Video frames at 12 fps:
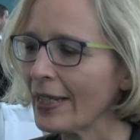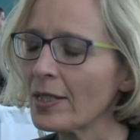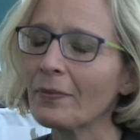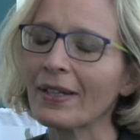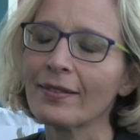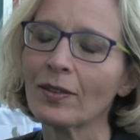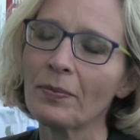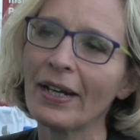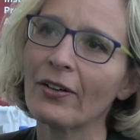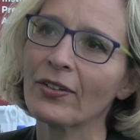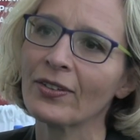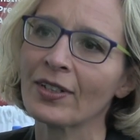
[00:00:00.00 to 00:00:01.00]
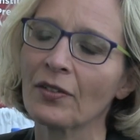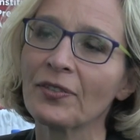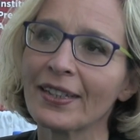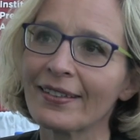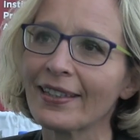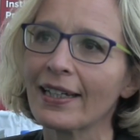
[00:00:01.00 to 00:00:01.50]
randomized comparison of
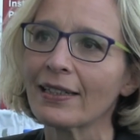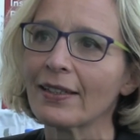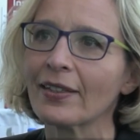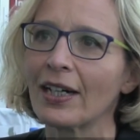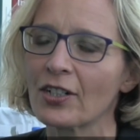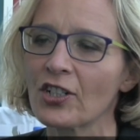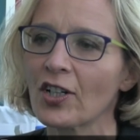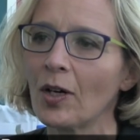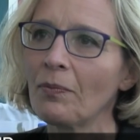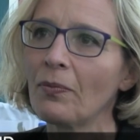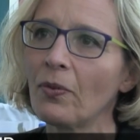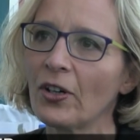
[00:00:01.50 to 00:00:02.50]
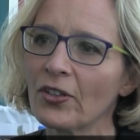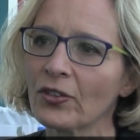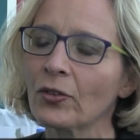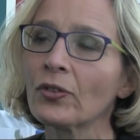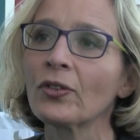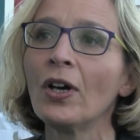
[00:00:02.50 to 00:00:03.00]
6 cycles R-CHOP
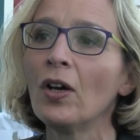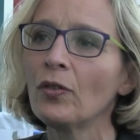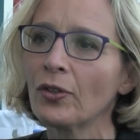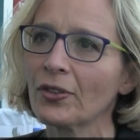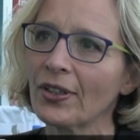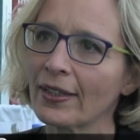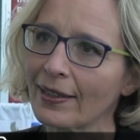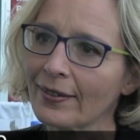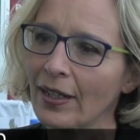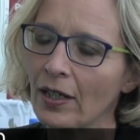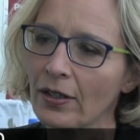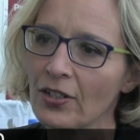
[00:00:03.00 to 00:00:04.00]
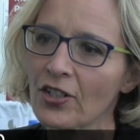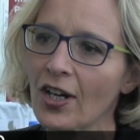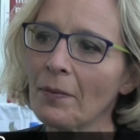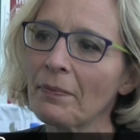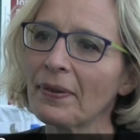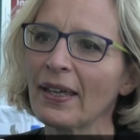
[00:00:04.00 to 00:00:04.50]
versus 4 cycles
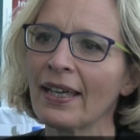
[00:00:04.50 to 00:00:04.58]
R-CHOP